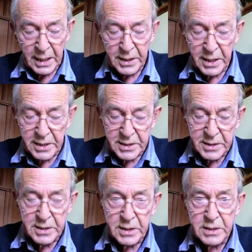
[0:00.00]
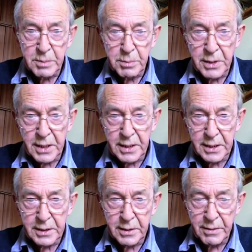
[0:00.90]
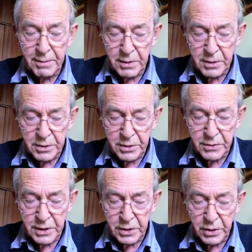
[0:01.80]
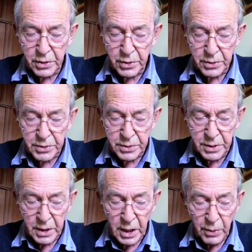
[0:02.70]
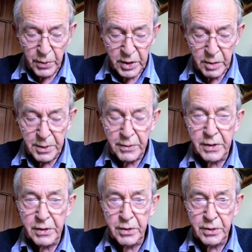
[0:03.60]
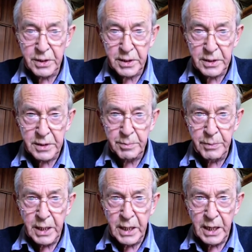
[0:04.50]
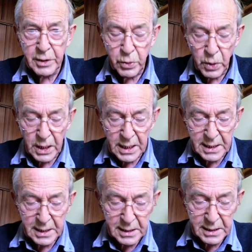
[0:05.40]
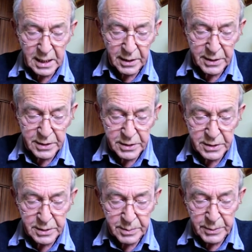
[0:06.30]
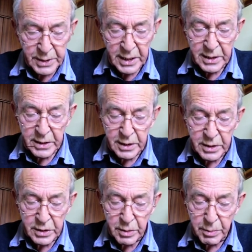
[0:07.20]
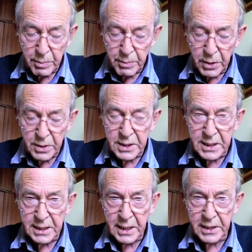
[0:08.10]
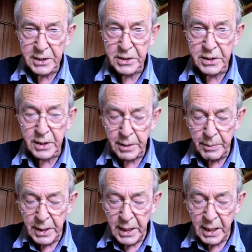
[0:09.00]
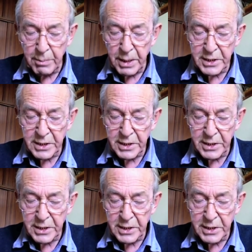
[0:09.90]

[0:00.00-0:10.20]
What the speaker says: Nurses sympathetic to the revolutionary cause were to be recruited and quietly encouraged to promote litigation by